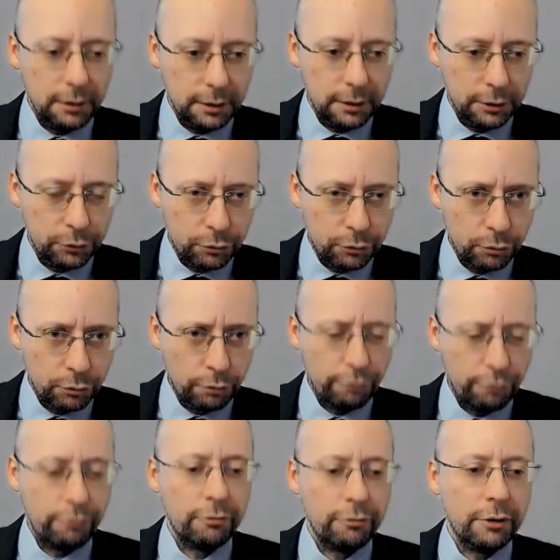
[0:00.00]
in
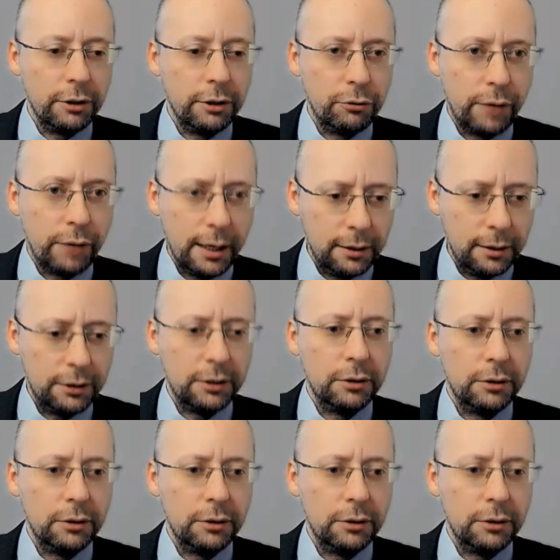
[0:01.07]
truth, in reality,